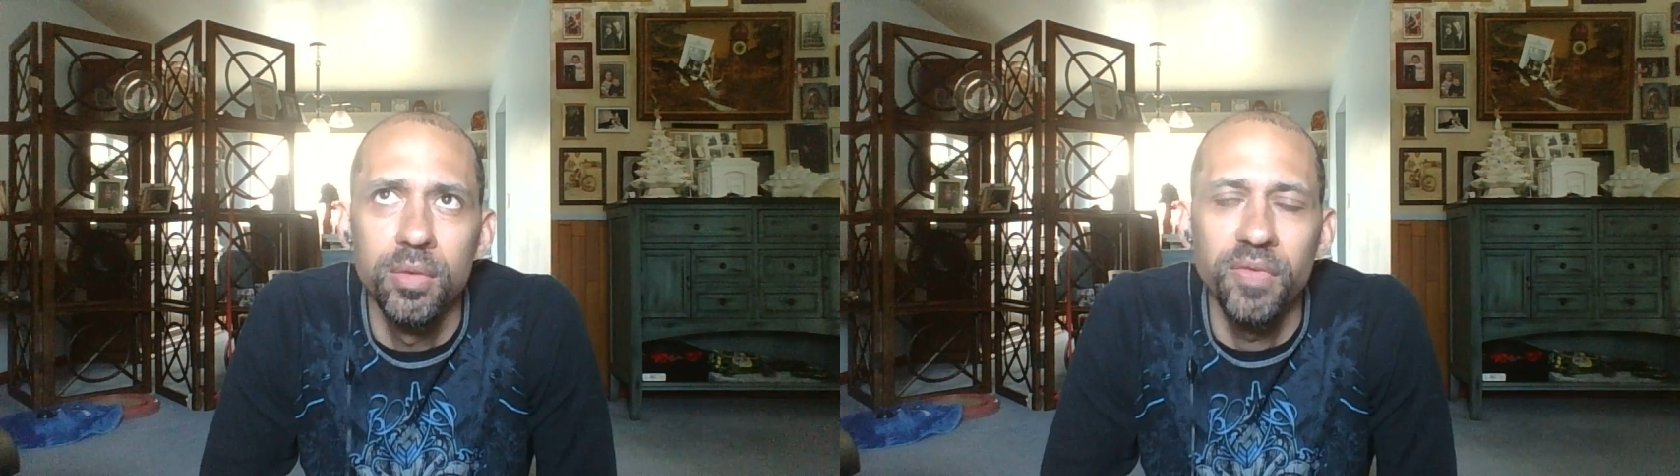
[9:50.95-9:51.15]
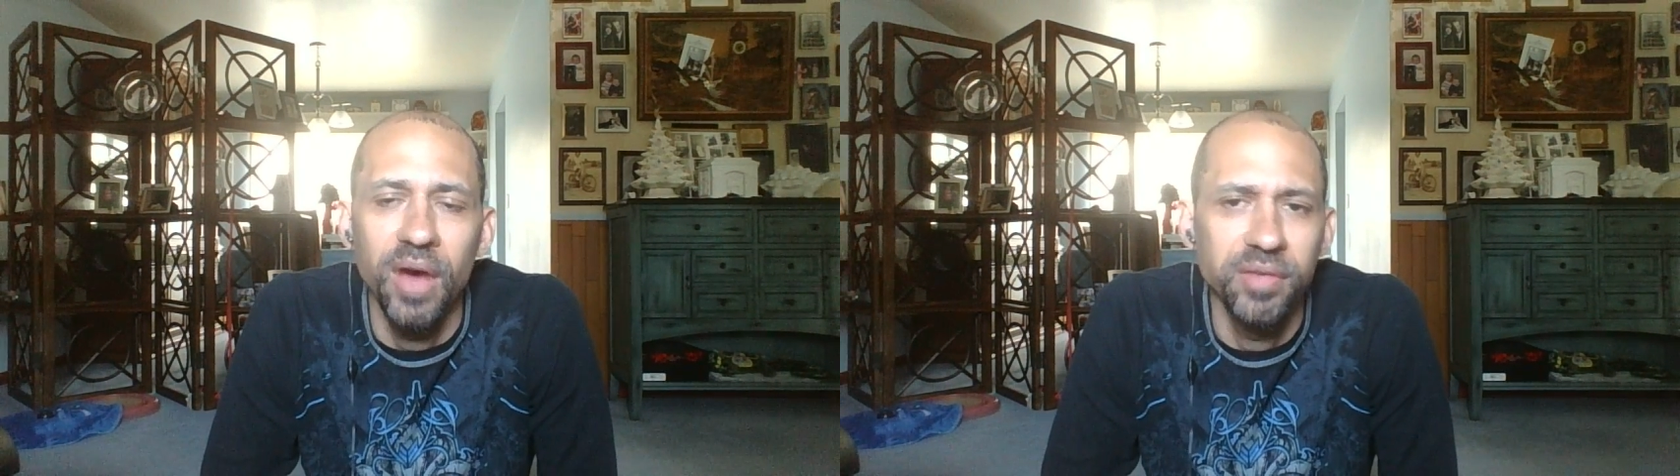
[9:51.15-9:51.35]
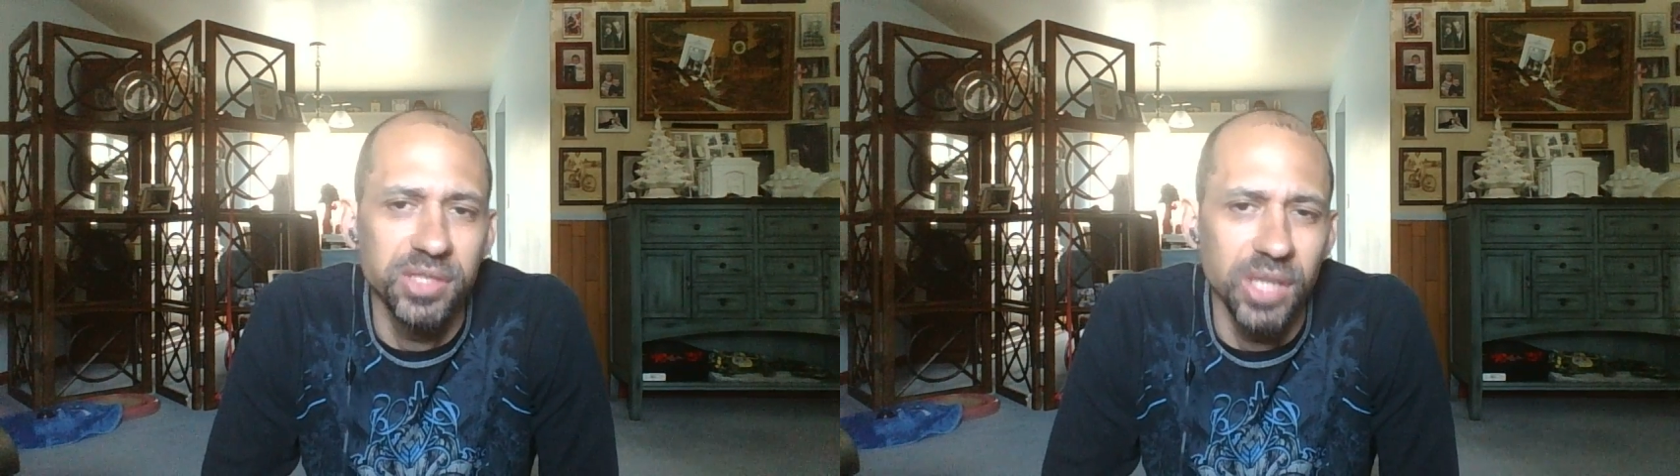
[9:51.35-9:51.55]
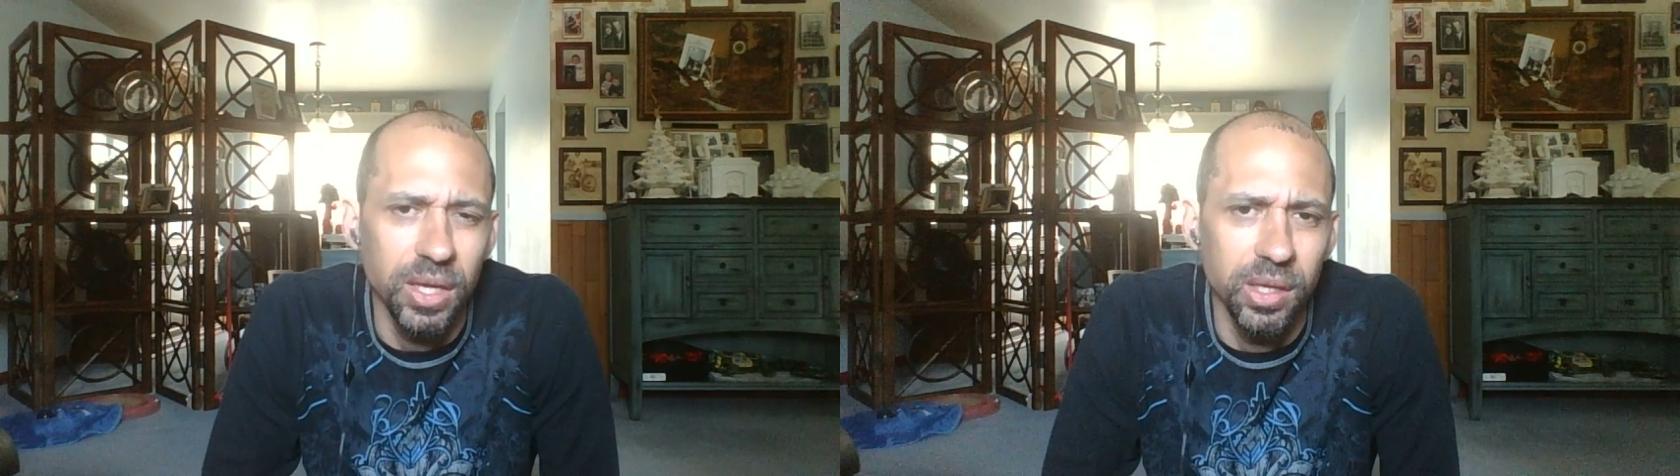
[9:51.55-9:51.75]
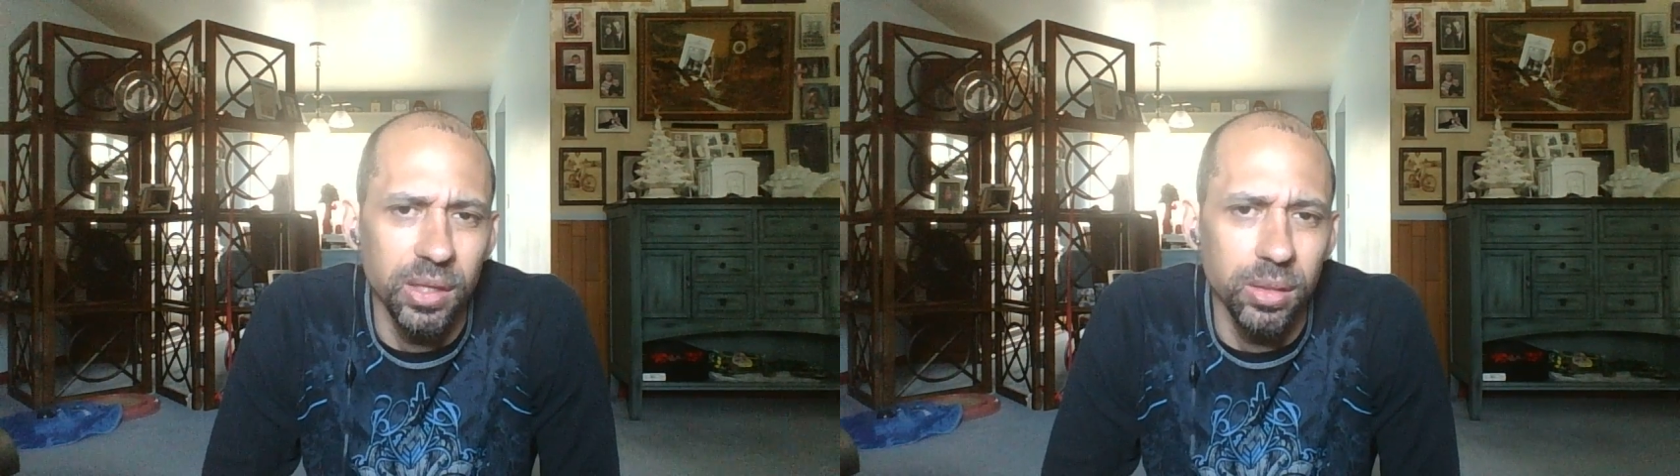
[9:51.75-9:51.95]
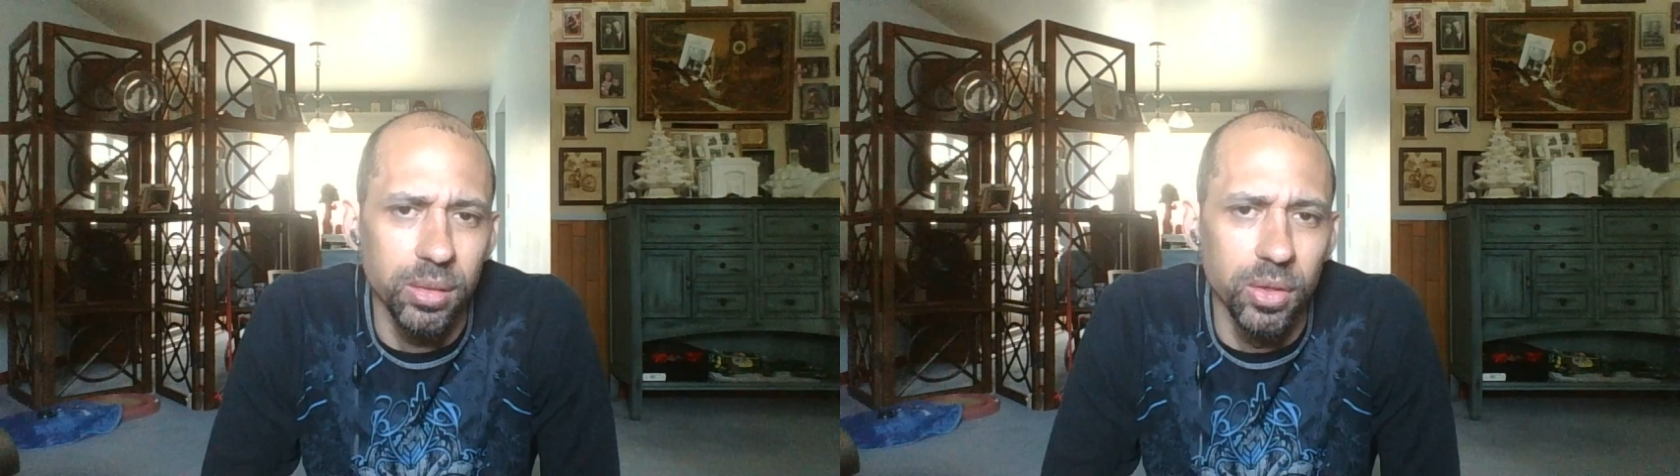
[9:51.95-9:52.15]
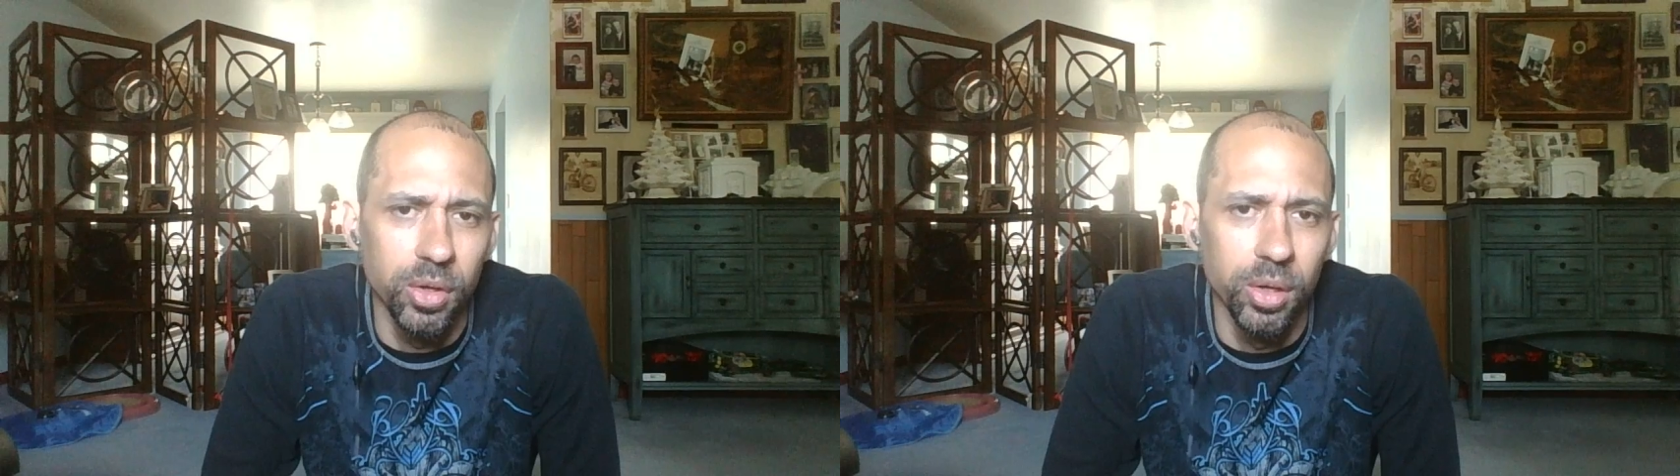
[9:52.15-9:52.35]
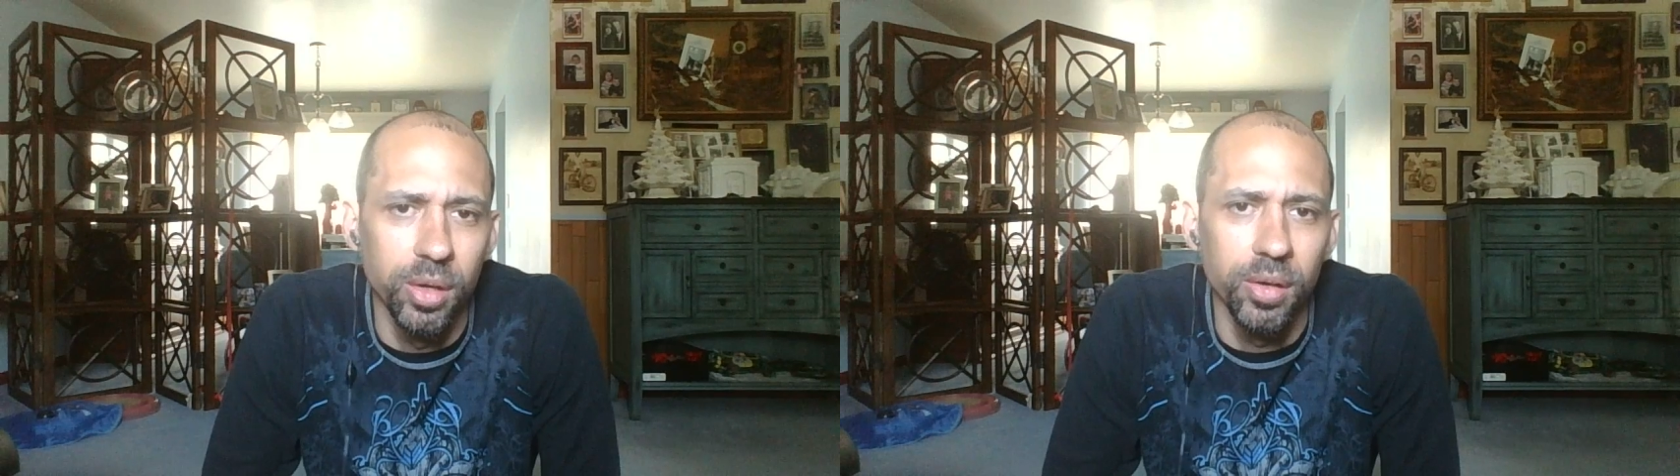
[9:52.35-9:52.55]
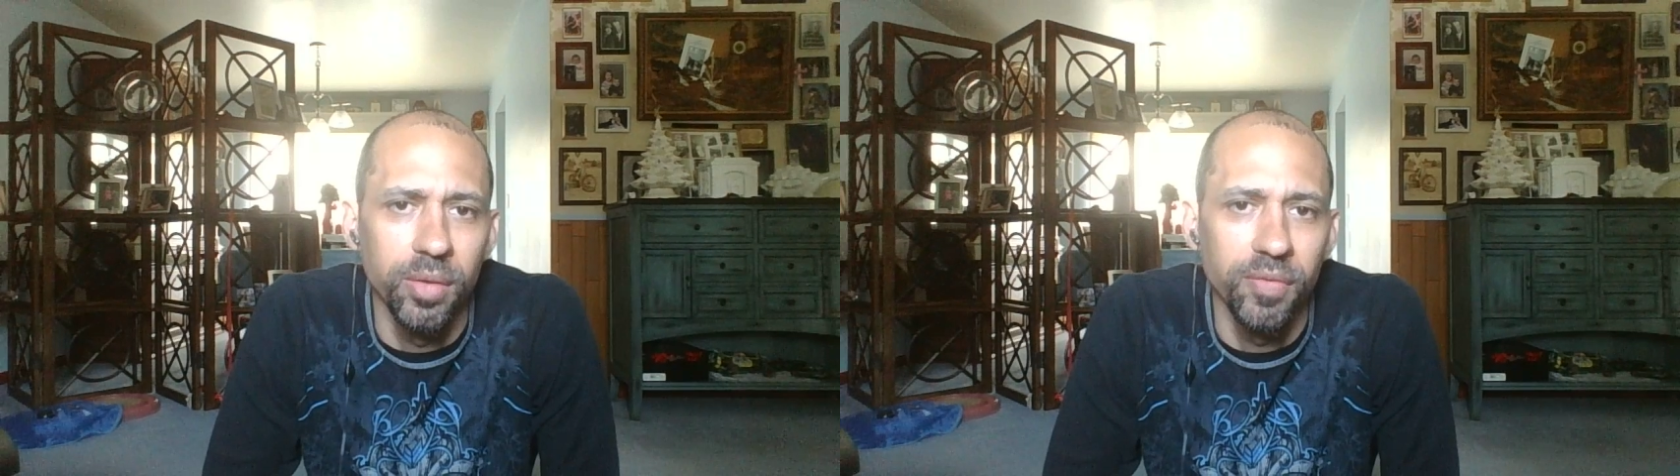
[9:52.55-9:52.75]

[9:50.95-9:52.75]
5 second or